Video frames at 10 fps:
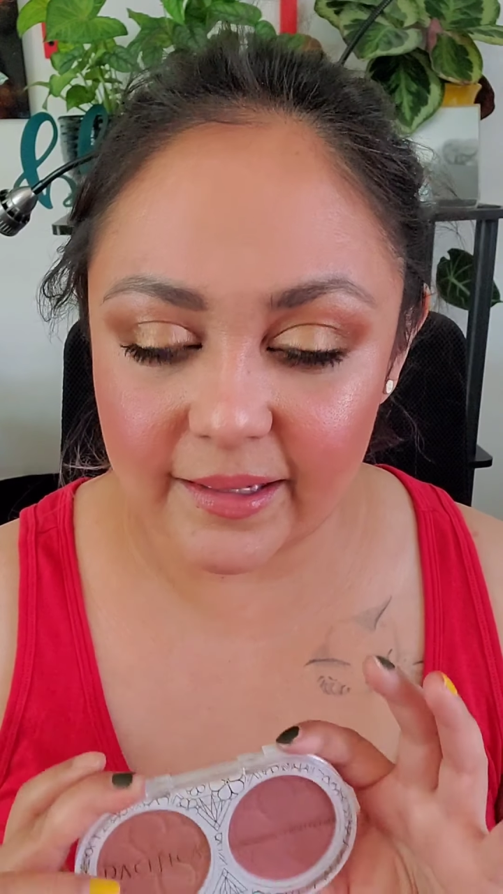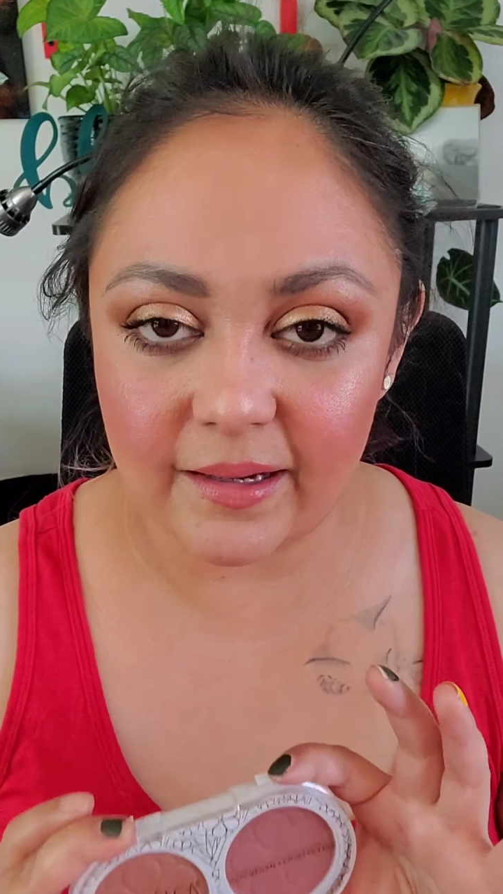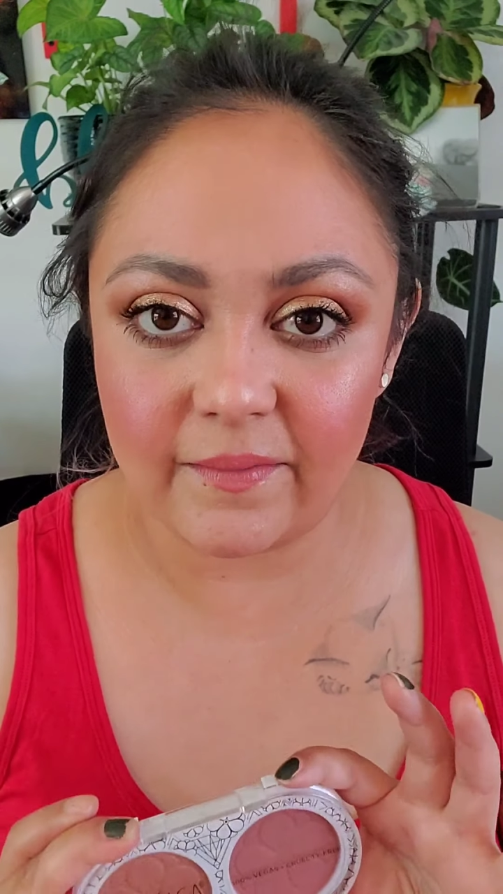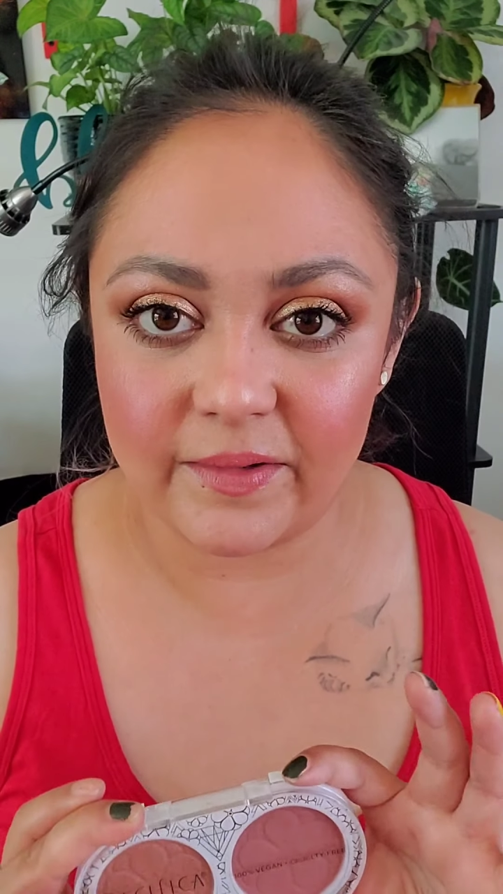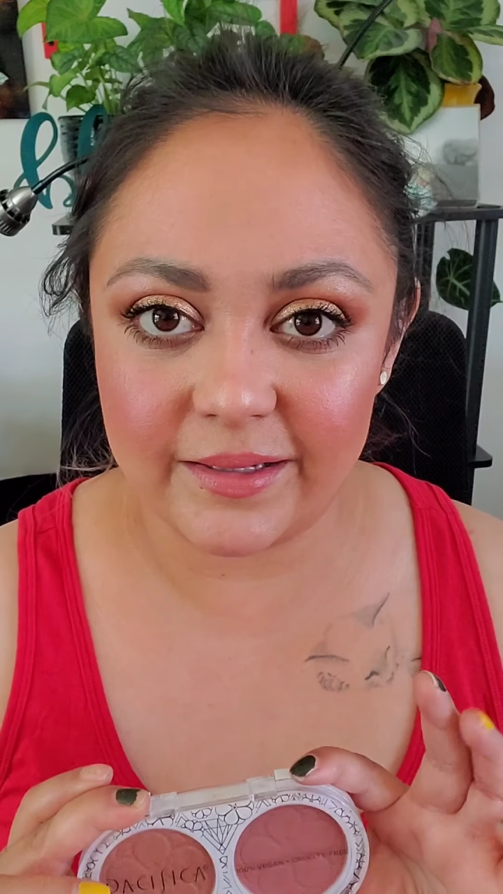
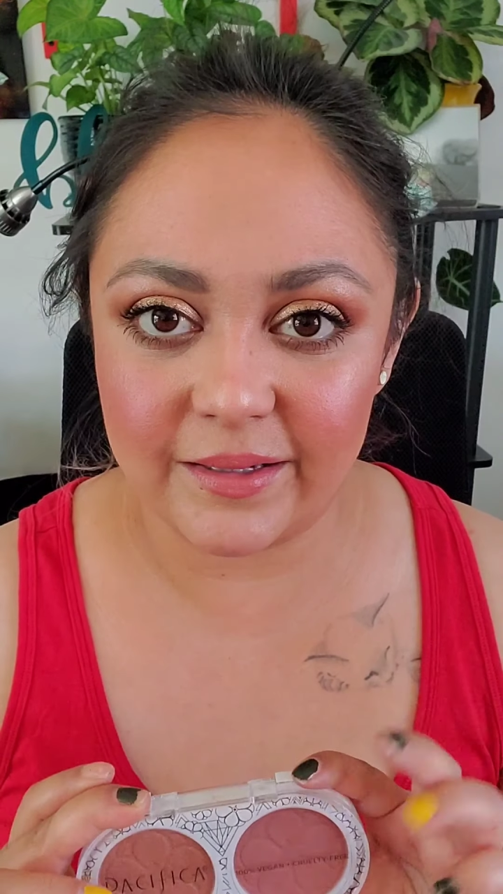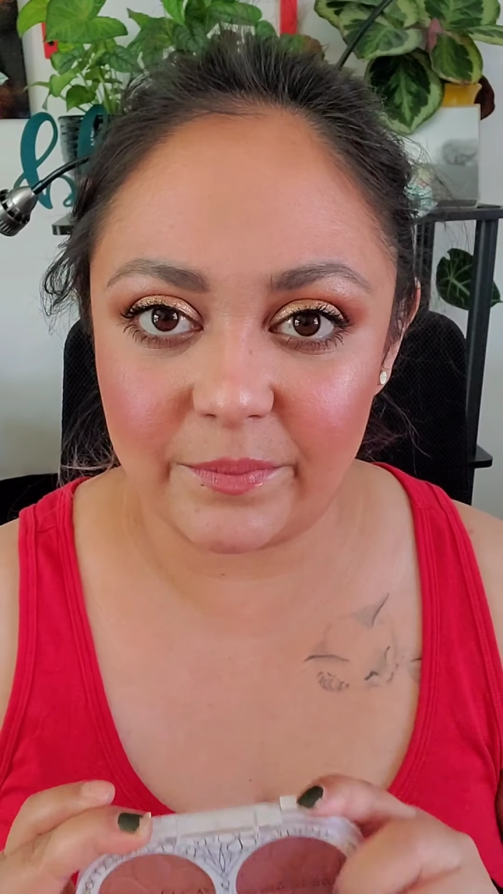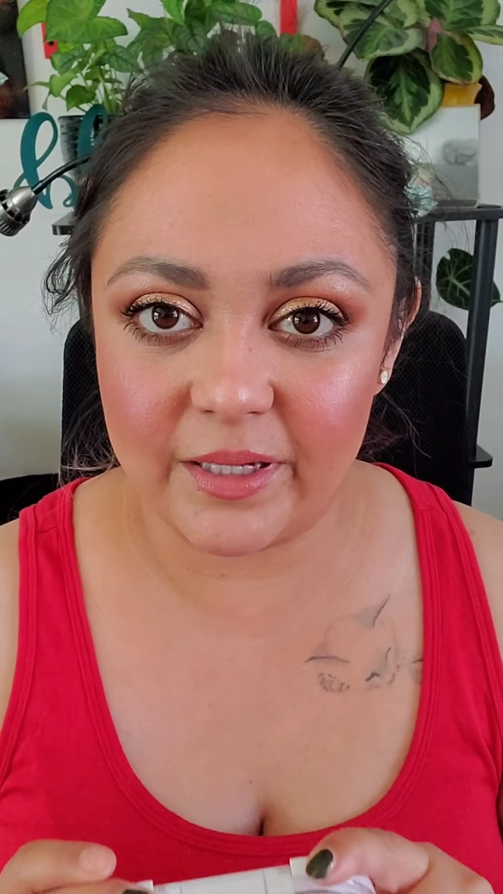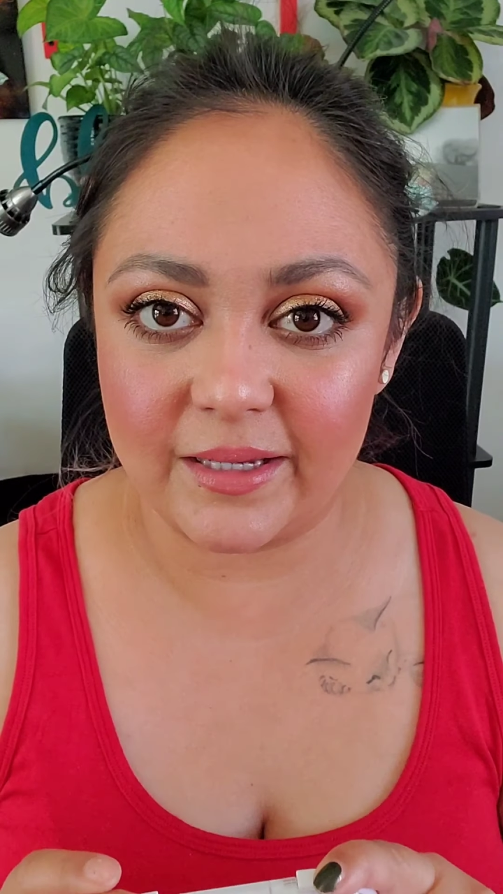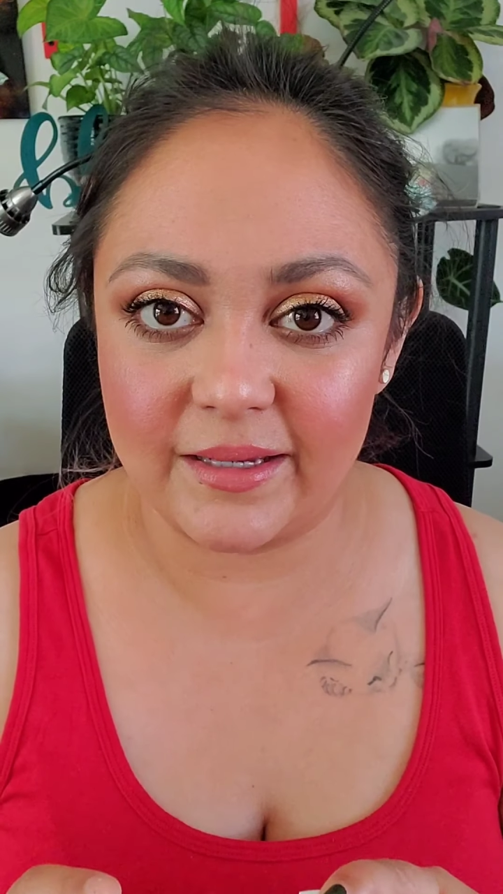often
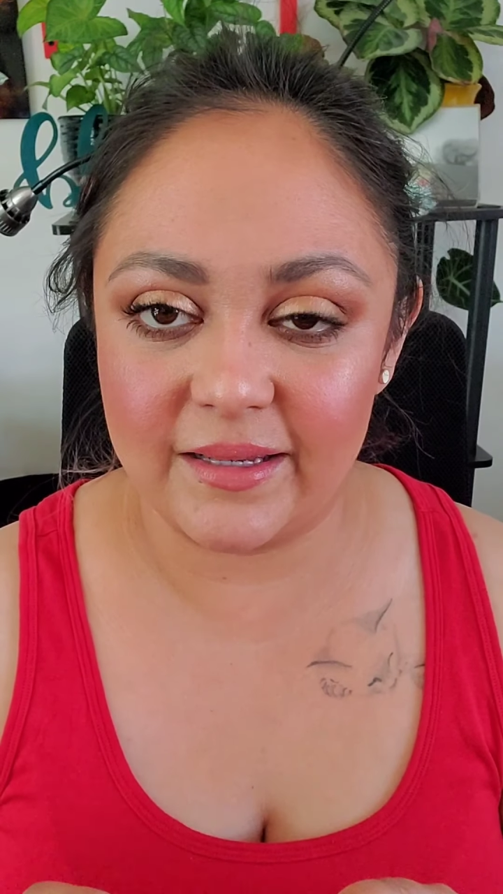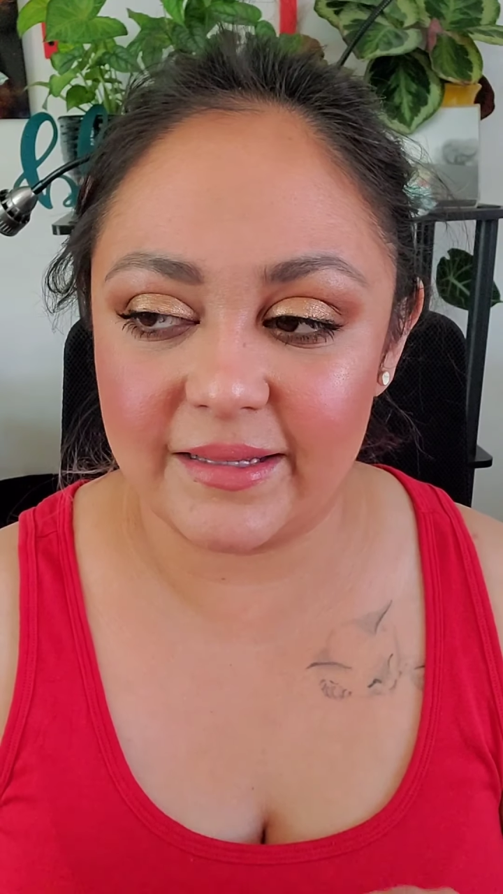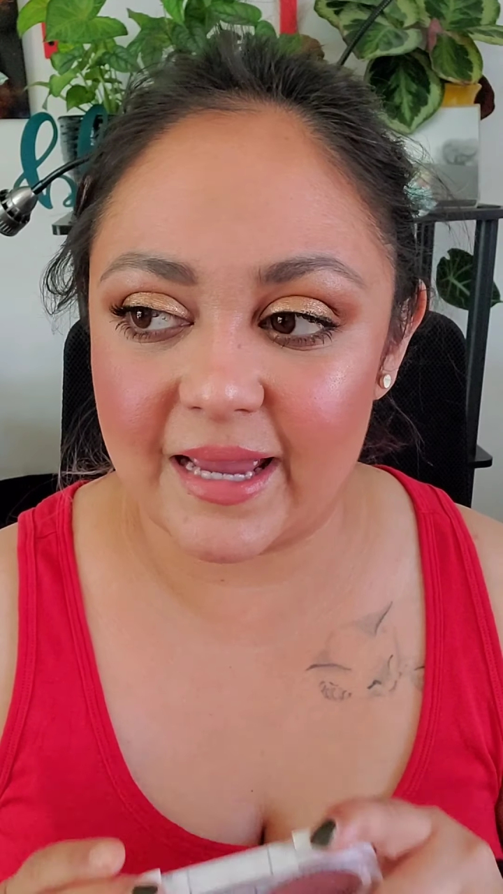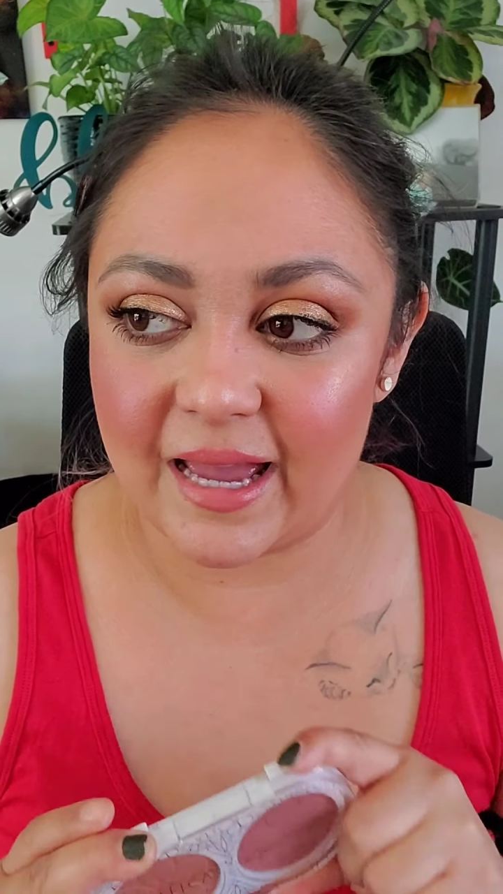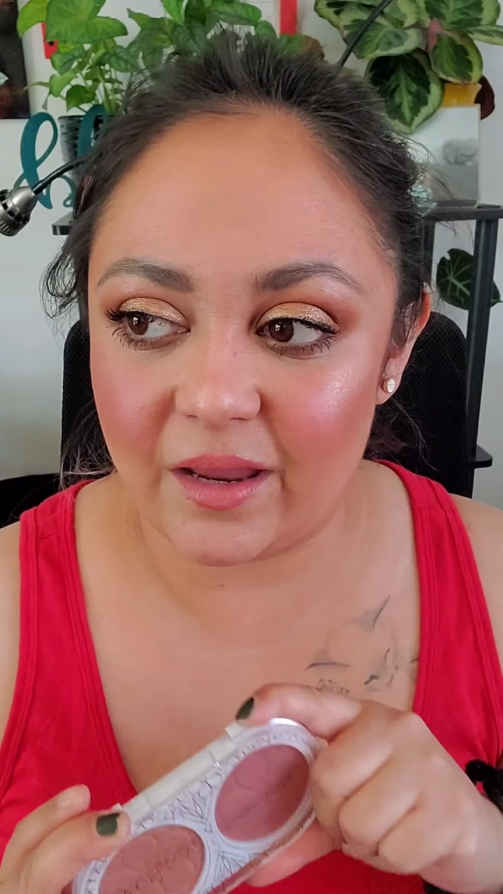because
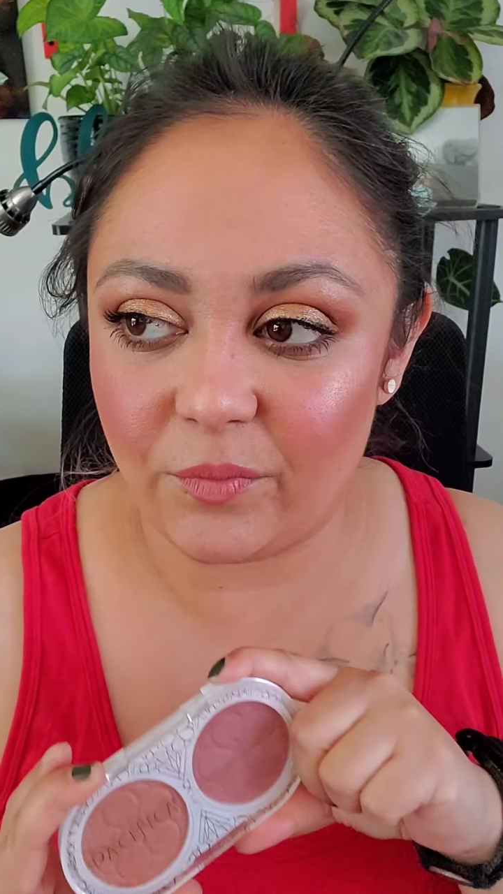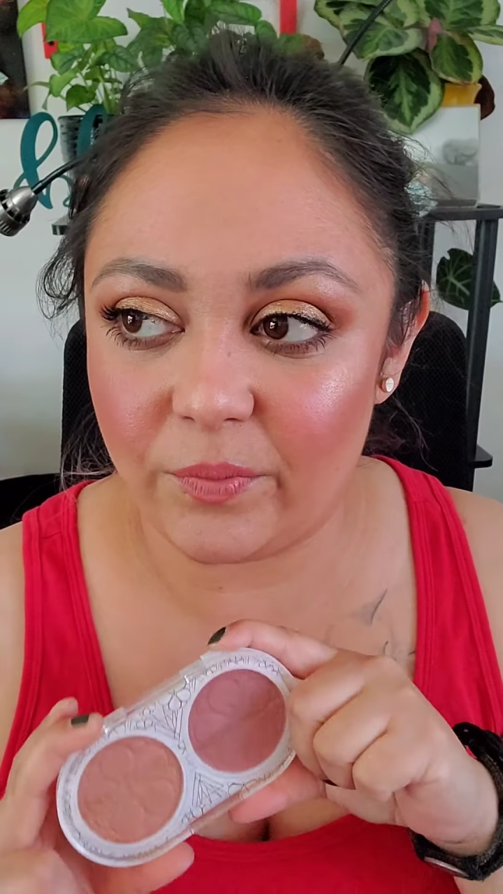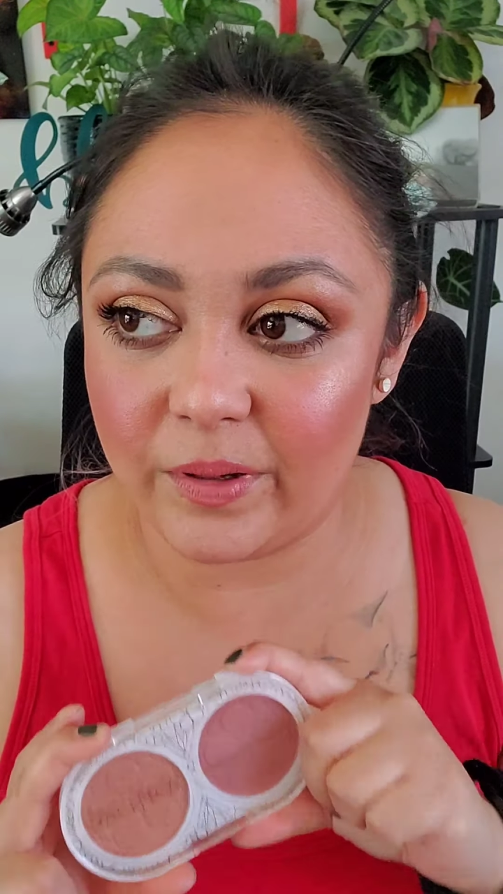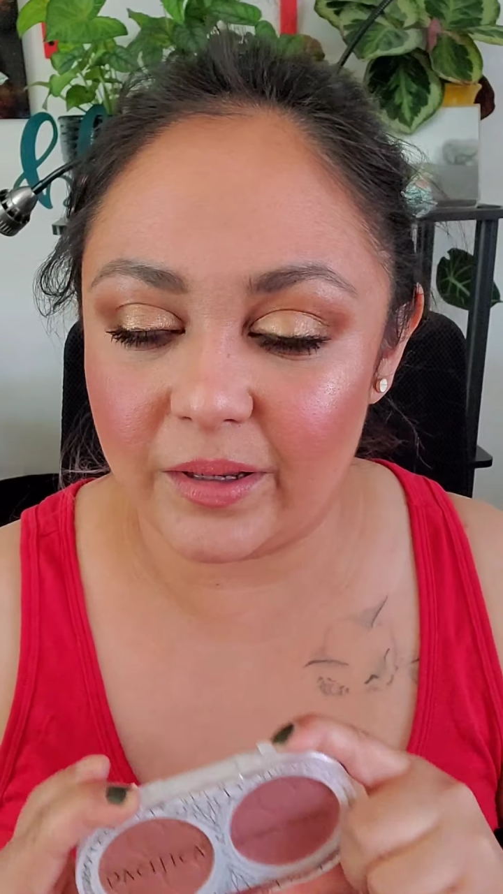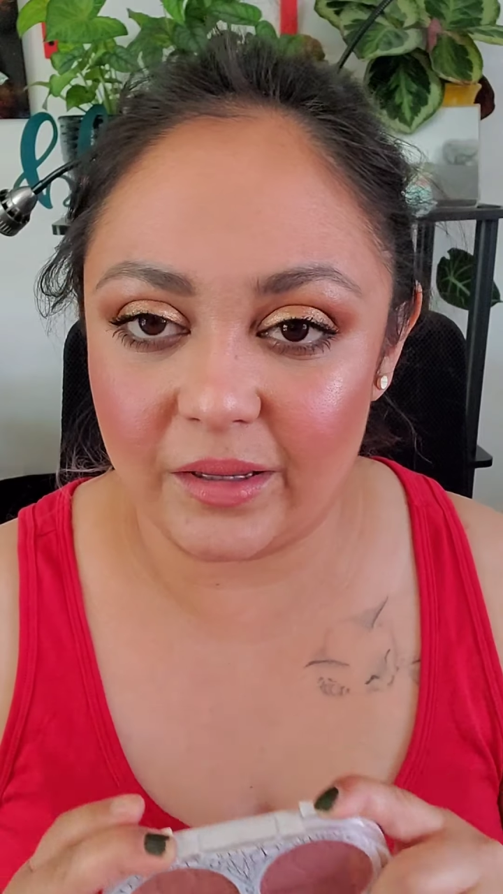I
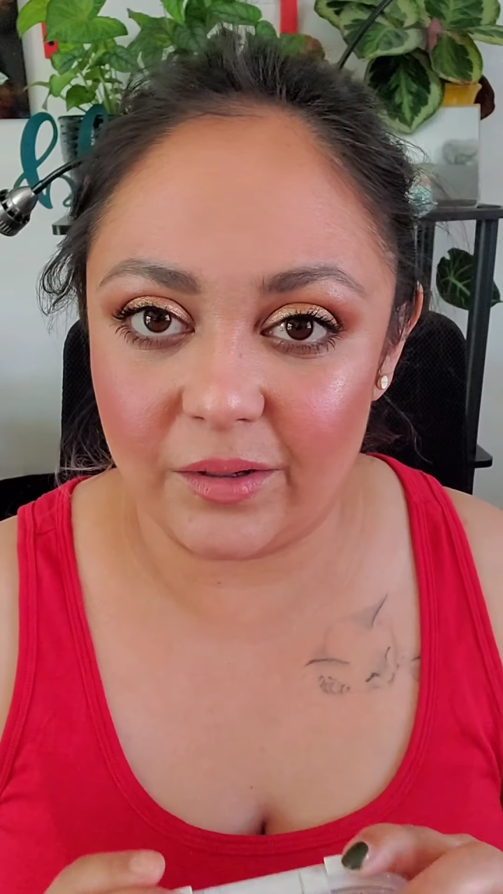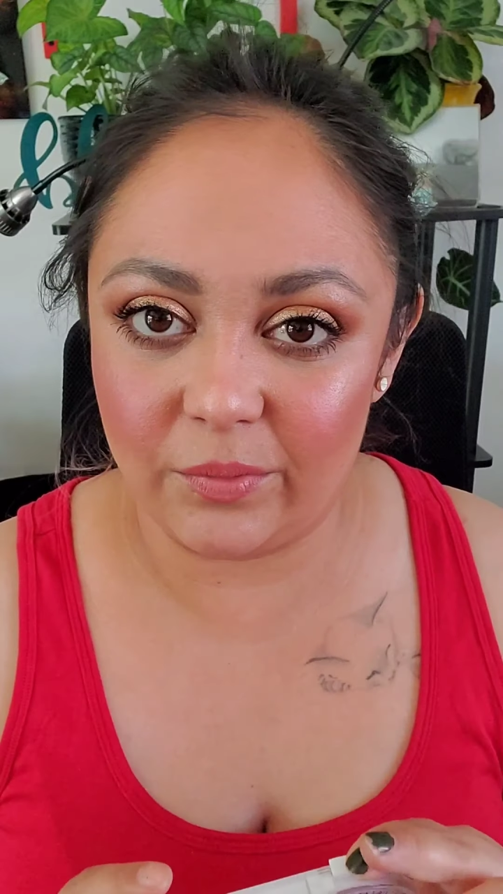really,